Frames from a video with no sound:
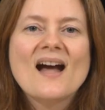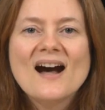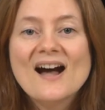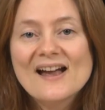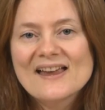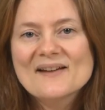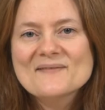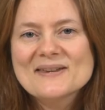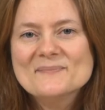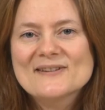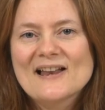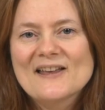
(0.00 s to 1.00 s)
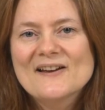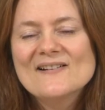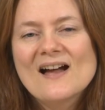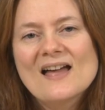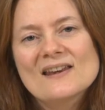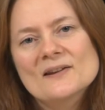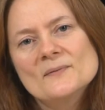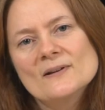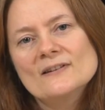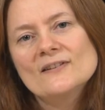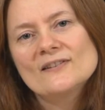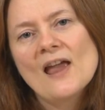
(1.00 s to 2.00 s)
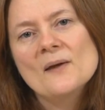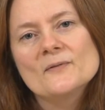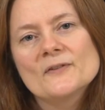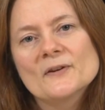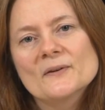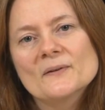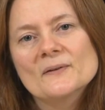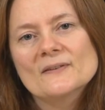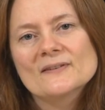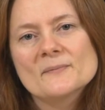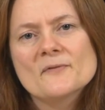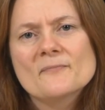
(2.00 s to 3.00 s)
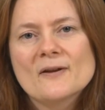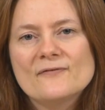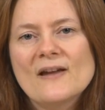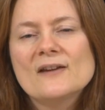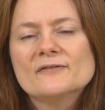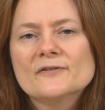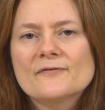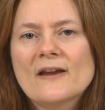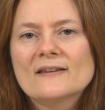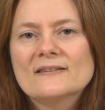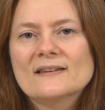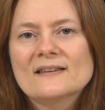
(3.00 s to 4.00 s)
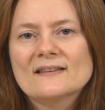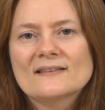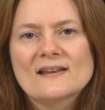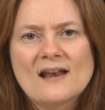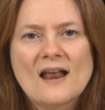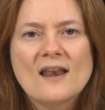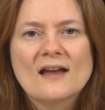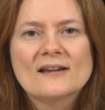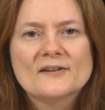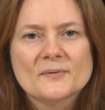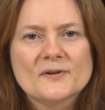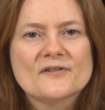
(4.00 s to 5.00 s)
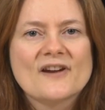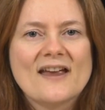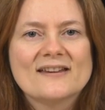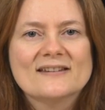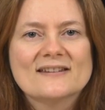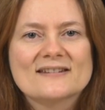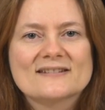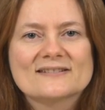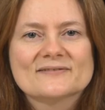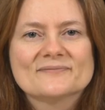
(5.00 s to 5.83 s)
Hi, I'm Kim Dello, and I want to share with you some of my favourite faces that I like to create.